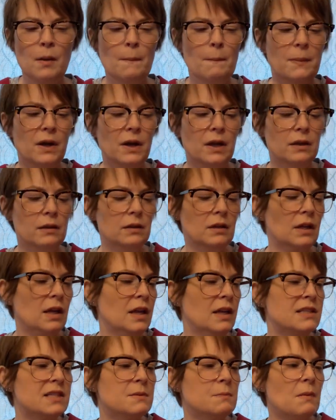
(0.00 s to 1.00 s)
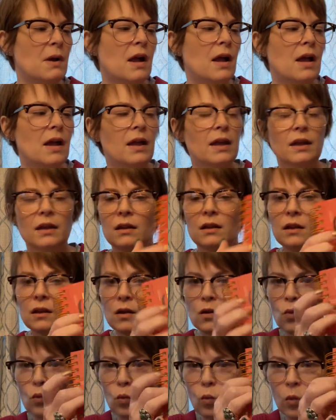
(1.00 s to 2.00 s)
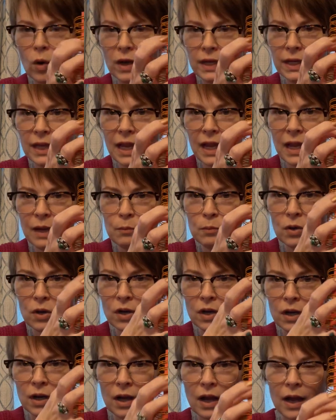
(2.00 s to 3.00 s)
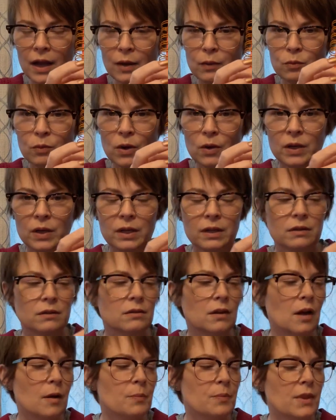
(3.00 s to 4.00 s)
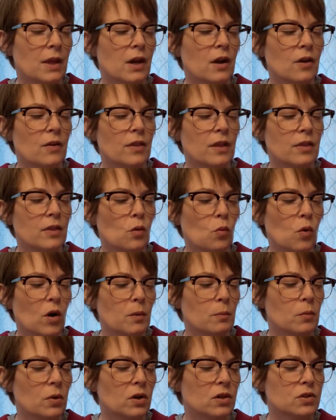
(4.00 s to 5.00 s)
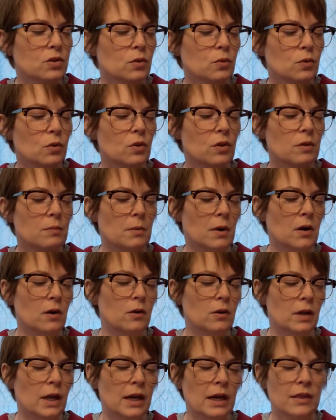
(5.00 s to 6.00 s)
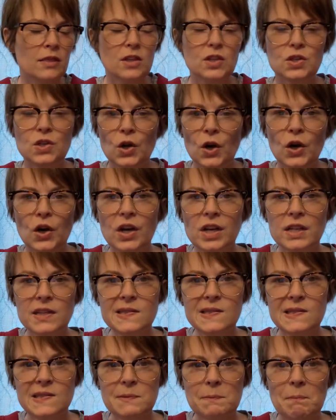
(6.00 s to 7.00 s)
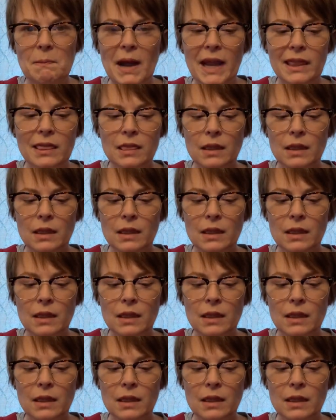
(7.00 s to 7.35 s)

But it's my one day book, I wrote it up there, and then the one book to rule them all, and in the darkness smite